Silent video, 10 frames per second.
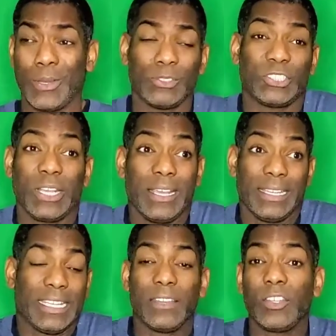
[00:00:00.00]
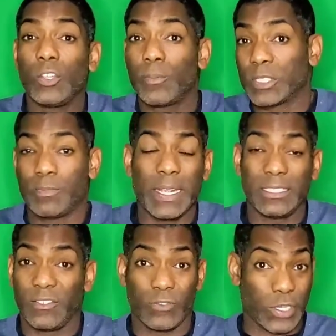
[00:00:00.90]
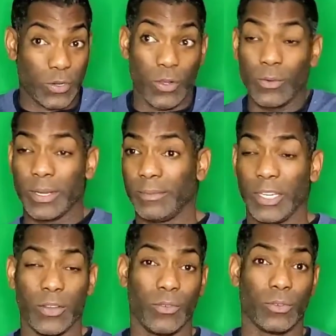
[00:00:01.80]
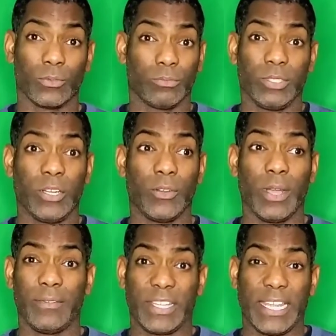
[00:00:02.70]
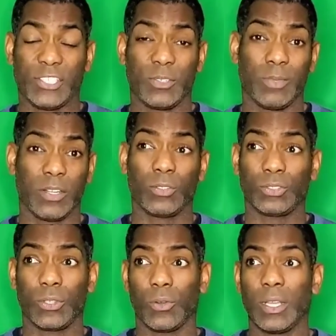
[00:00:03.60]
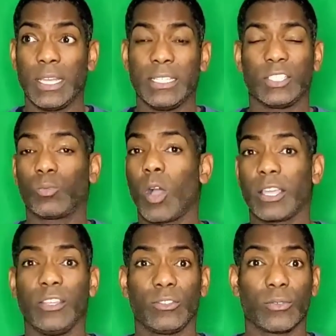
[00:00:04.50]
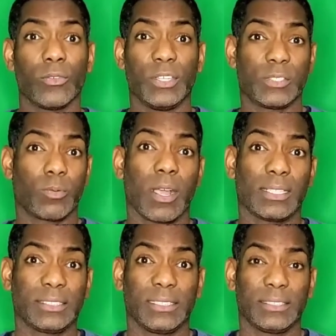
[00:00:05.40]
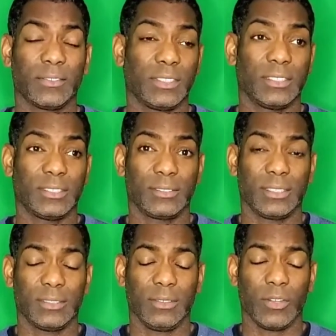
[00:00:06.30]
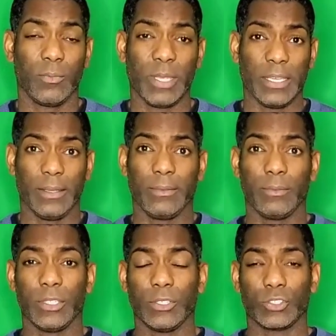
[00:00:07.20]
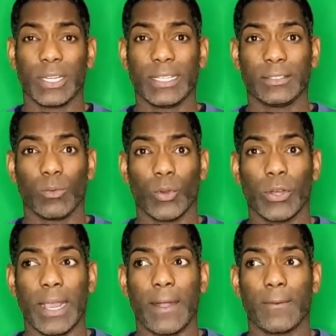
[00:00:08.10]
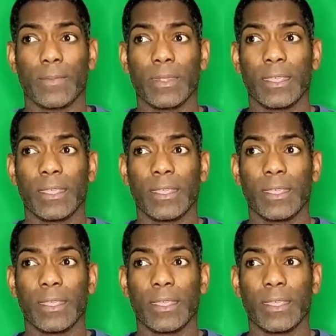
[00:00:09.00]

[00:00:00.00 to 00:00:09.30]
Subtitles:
I'm just giving you perspective for your own, edification, but also just walking you through this process of this, me, trying to get the word out.